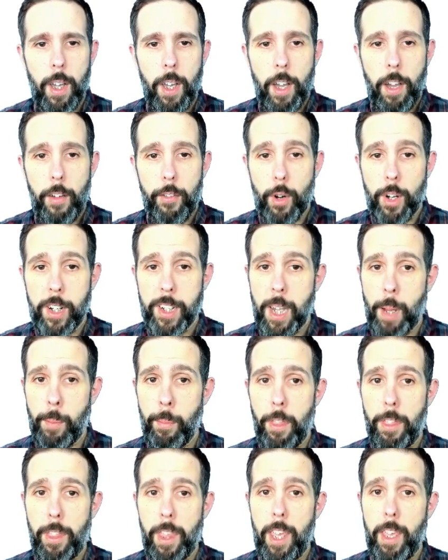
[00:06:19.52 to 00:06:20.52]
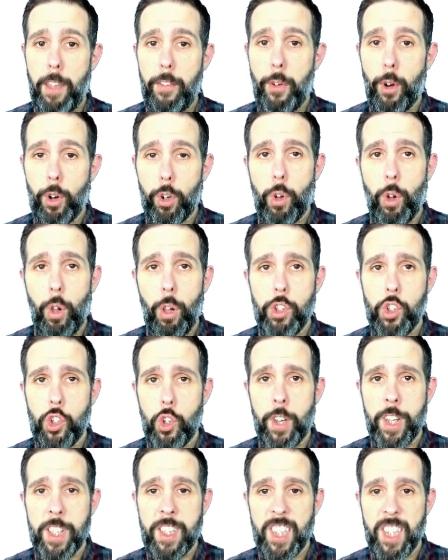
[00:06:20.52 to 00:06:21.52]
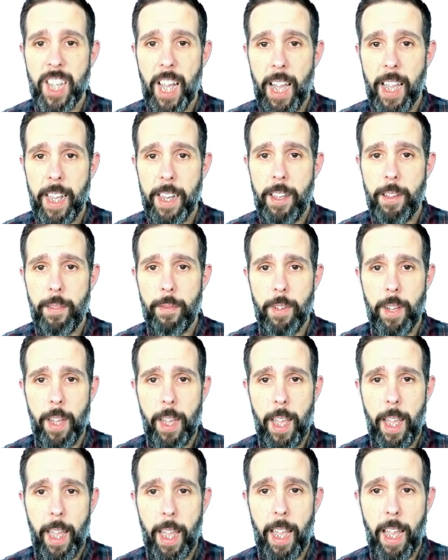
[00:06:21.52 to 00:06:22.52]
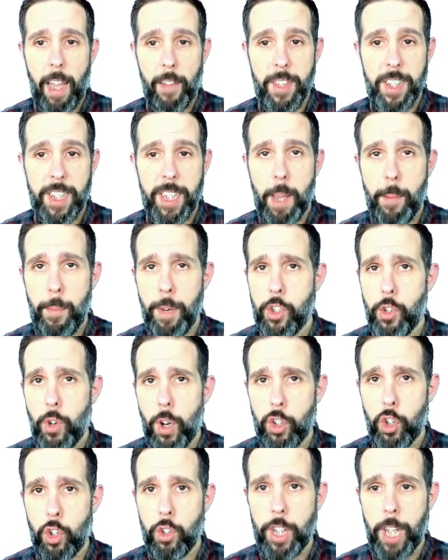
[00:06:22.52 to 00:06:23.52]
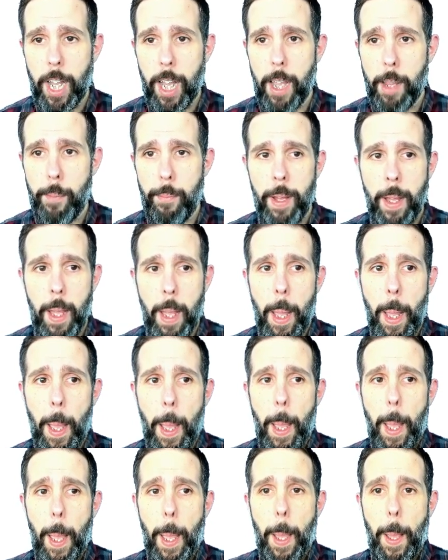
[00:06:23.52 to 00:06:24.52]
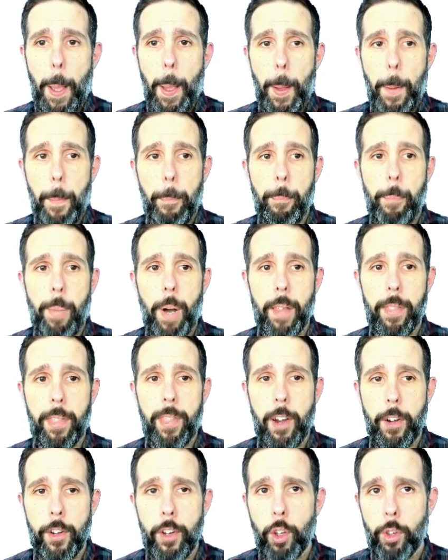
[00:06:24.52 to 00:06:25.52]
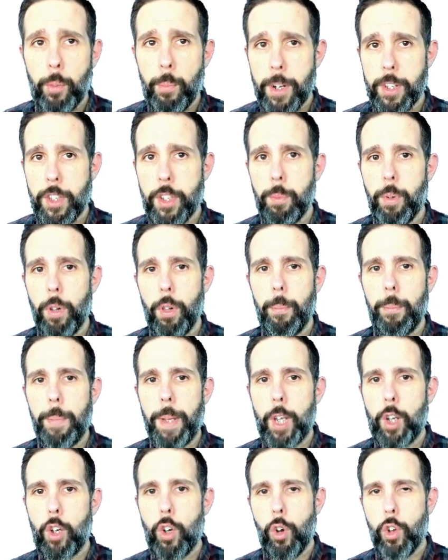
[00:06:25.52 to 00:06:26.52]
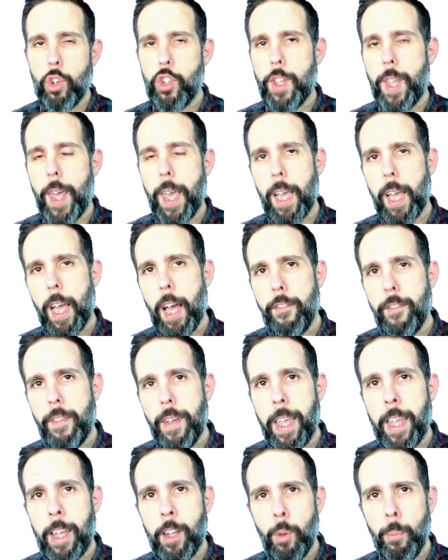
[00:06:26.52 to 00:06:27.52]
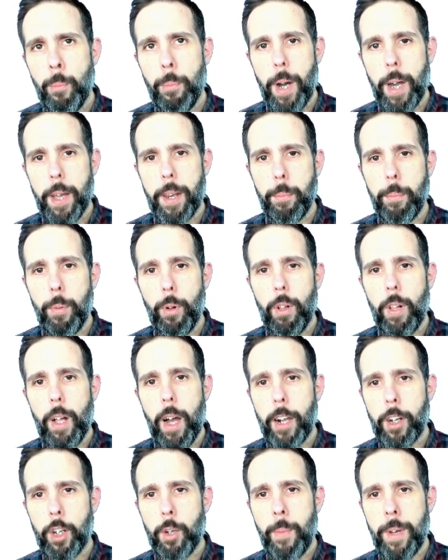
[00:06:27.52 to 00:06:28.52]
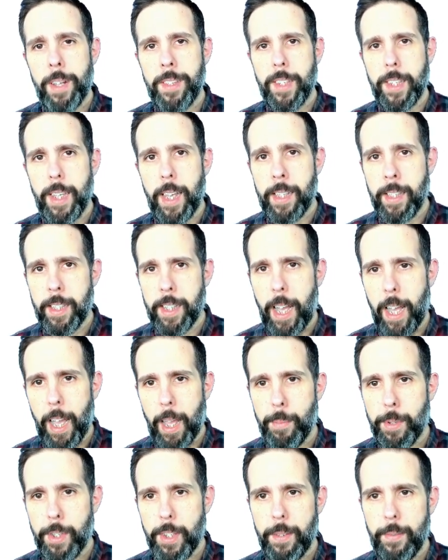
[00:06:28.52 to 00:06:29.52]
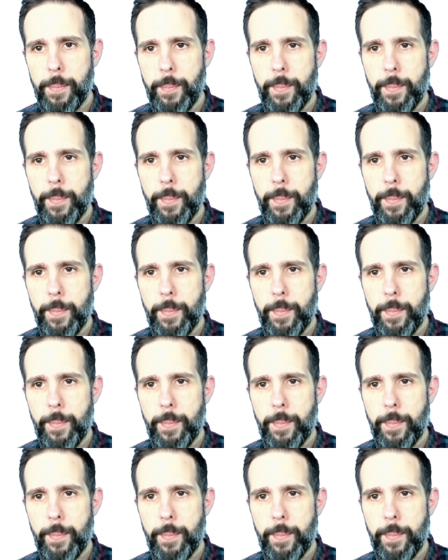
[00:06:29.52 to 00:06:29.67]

For example, the 4 calls on each side have the same instruction type, but they're not mergeable because they have incompatible arguments and types.